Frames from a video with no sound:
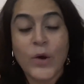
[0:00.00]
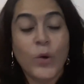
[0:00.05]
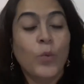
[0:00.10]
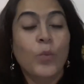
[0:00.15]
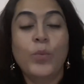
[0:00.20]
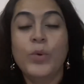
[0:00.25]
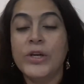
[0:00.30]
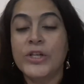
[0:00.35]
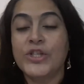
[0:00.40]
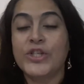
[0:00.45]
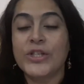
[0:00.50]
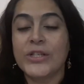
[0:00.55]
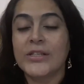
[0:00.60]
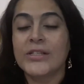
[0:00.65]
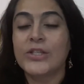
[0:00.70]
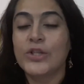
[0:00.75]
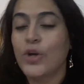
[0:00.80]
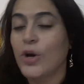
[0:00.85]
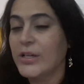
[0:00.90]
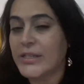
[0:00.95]
which
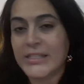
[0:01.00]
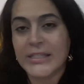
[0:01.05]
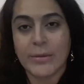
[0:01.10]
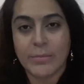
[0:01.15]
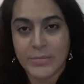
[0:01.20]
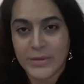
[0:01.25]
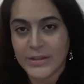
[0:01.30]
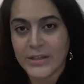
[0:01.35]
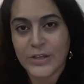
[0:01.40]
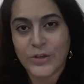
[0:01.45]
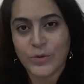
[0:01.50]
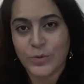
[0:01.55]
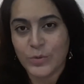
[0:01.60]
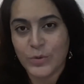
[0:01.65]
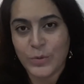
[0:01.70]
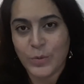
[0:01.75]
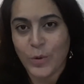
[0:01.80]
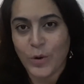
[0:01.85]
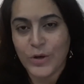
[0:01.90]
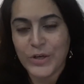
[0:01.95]
is not something that you
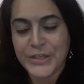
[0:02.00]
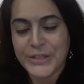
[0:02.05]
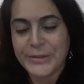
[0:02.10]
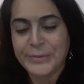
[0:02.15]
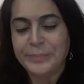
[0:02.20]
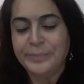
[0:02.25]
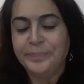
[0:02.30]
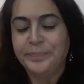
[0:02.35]
would want.